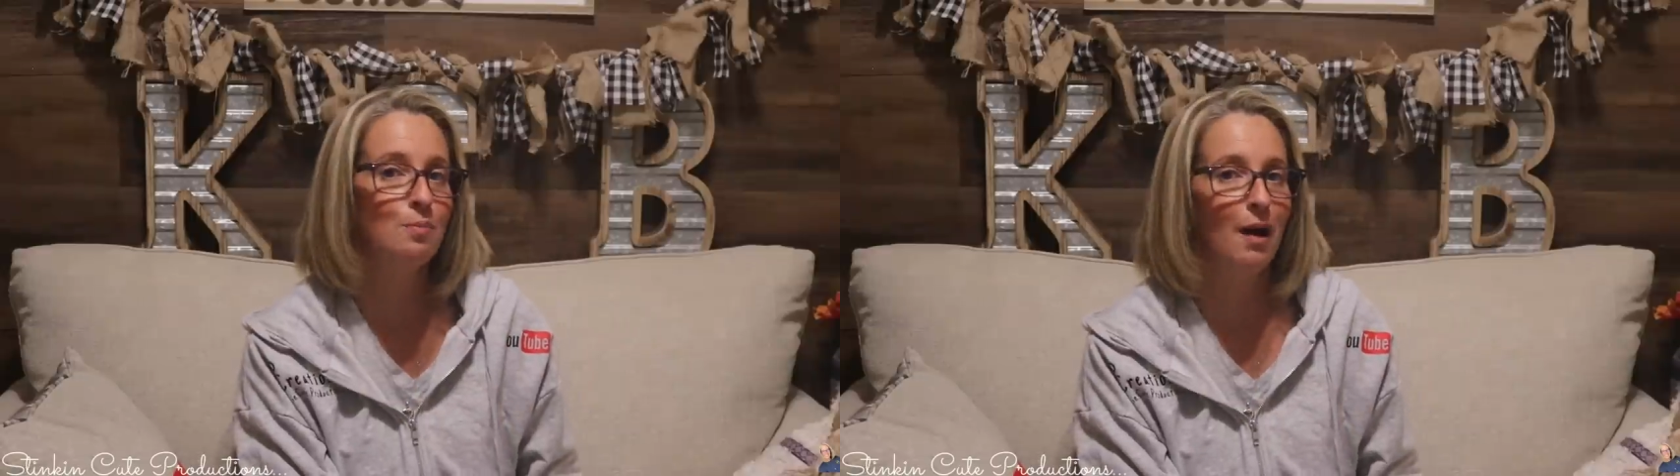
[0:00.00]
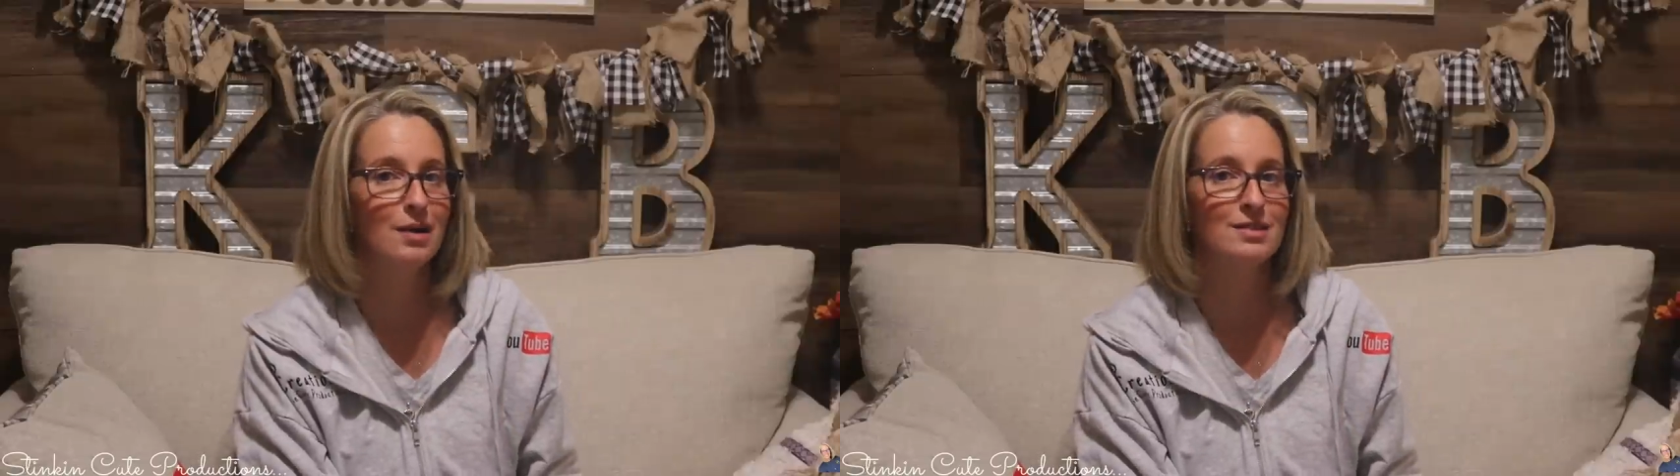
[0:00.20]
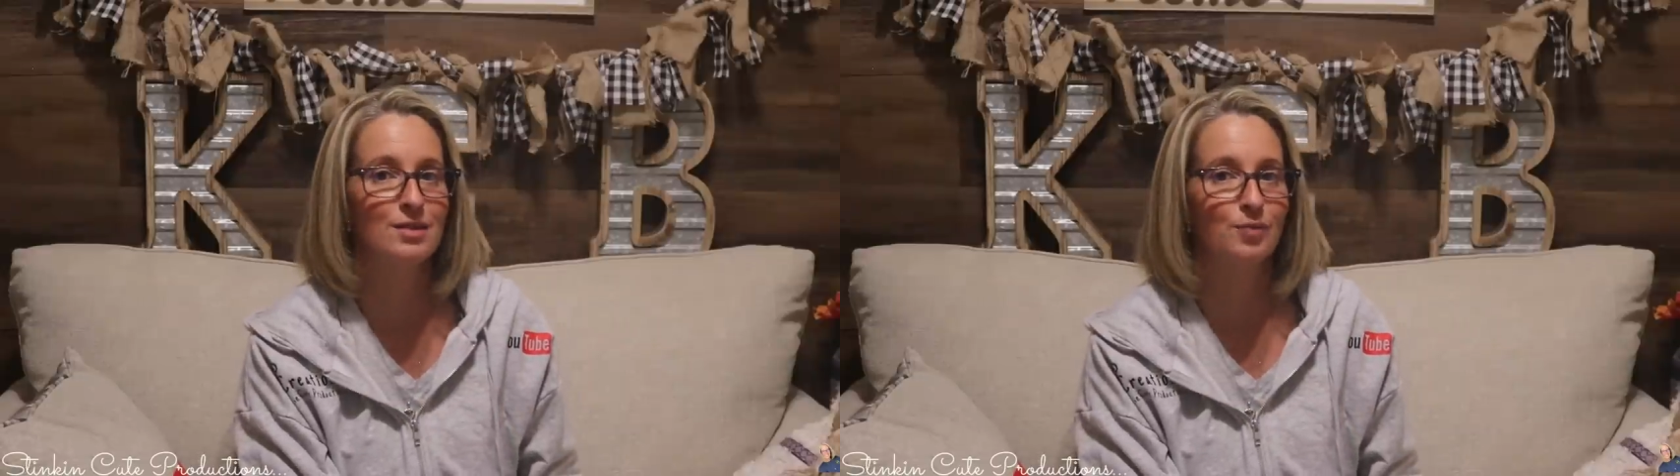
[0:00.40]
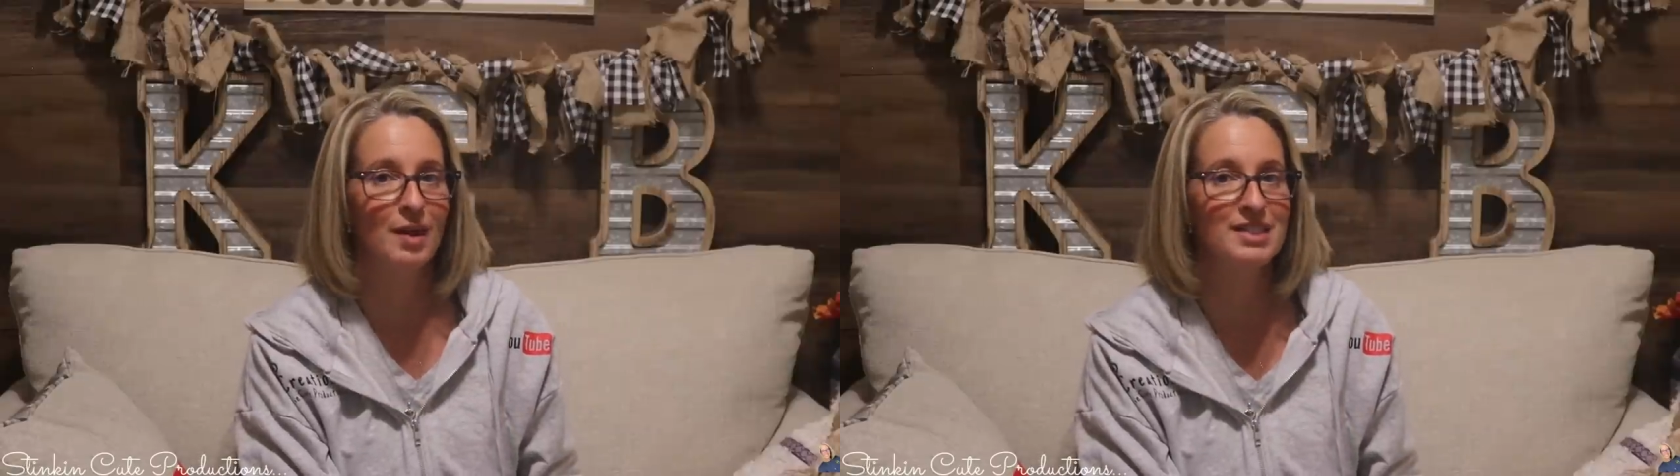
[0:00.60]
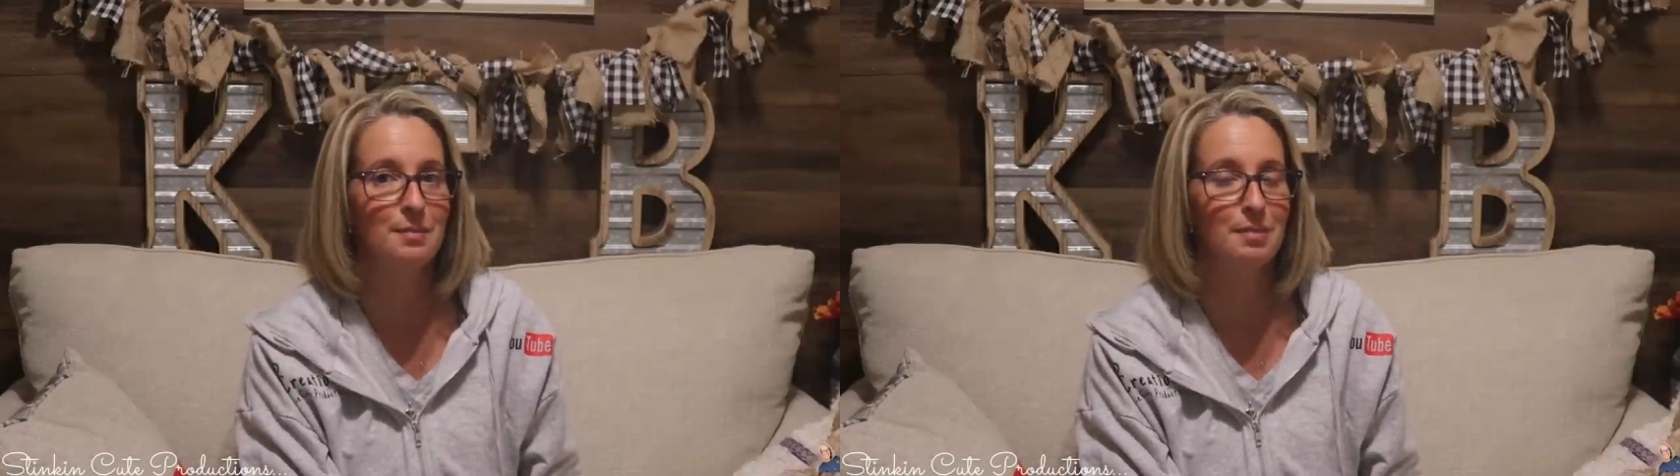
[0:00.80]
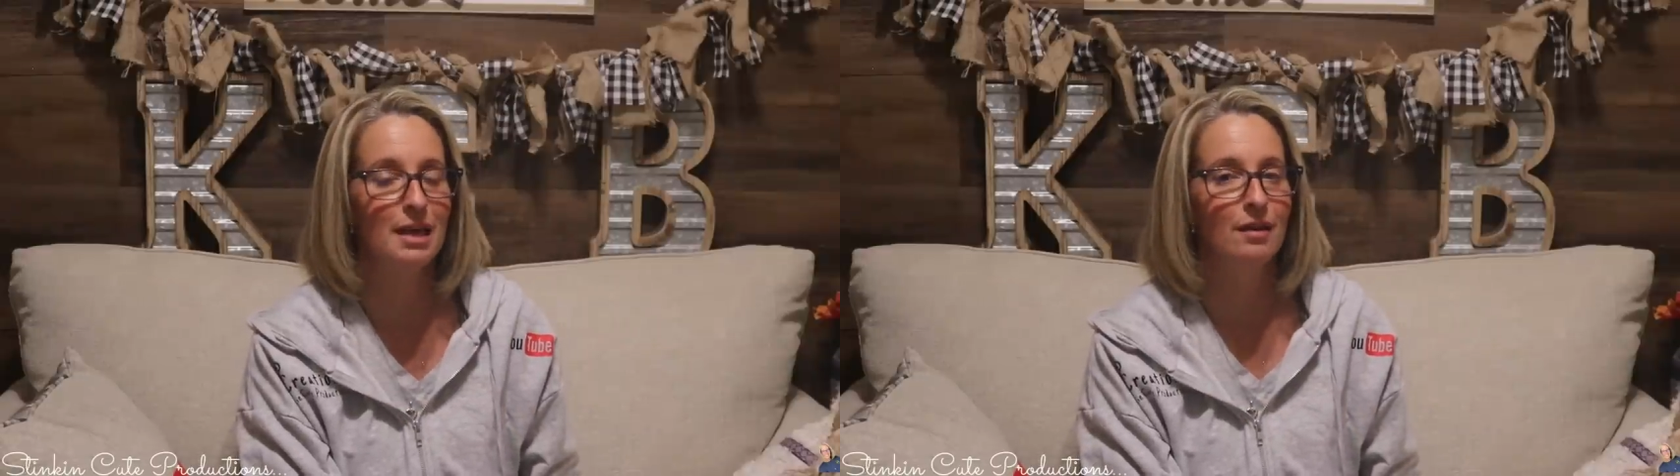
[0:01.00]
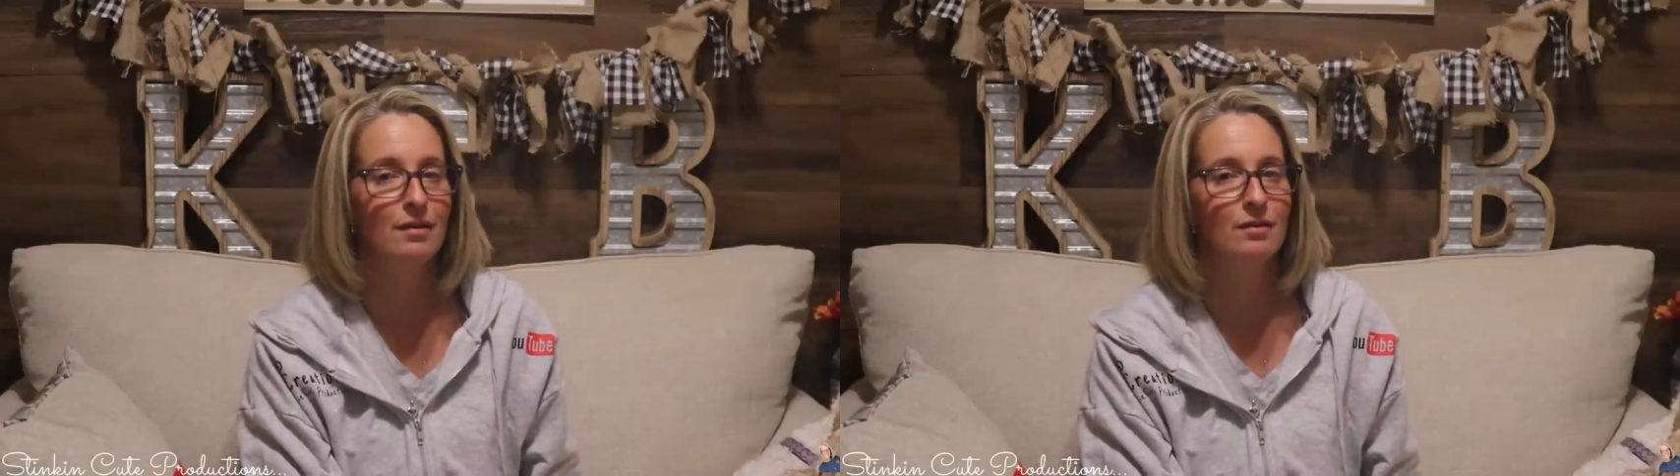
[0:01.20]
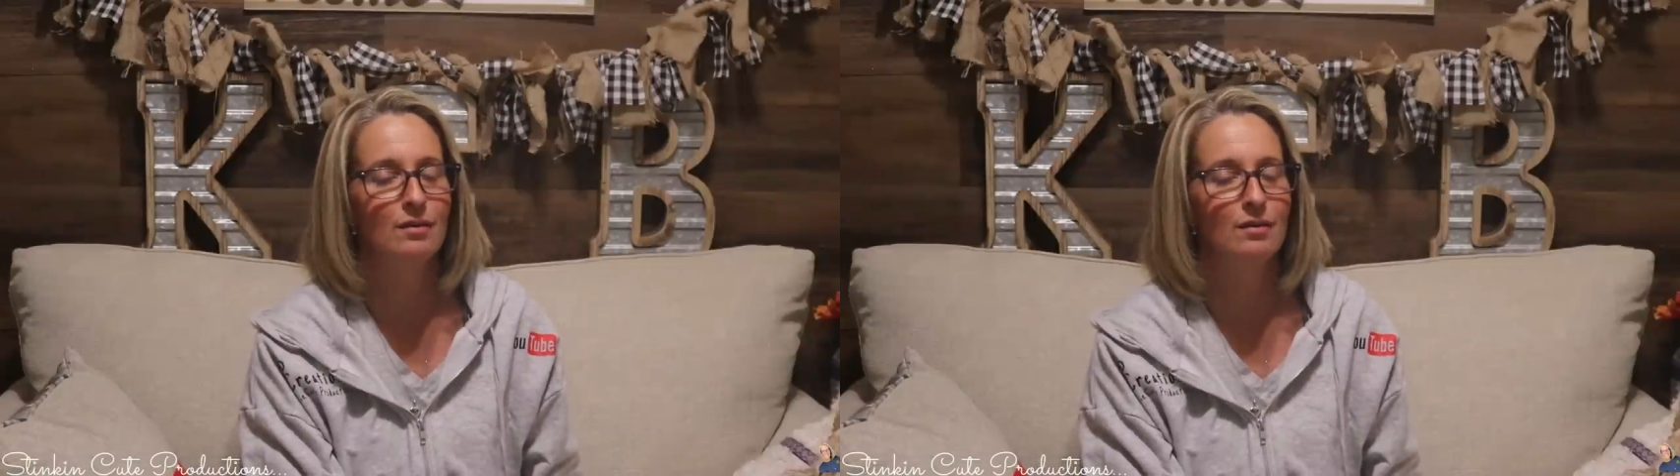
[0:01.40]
pasta recipe.